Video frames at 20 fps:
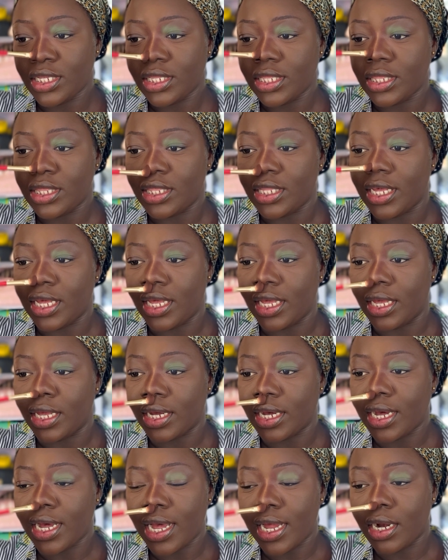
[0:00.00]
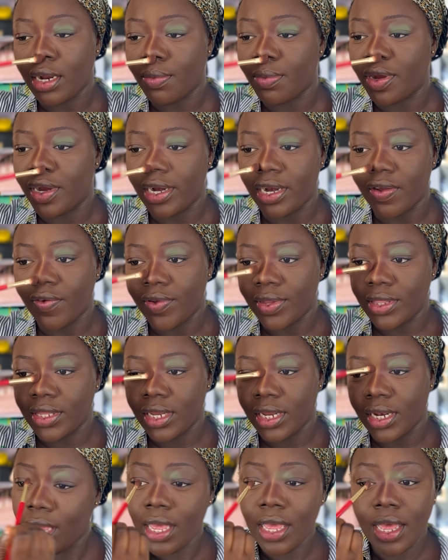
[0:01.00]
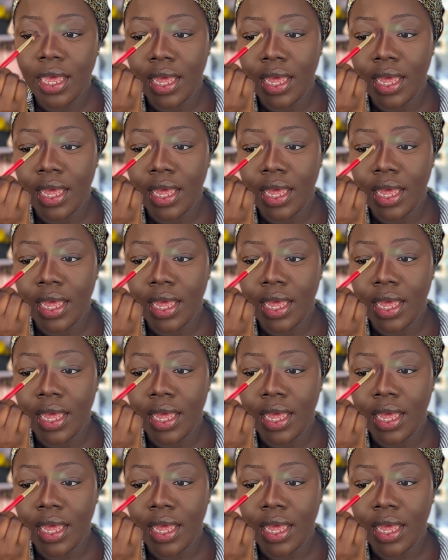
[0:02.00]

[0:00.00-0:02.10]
the car number and everything.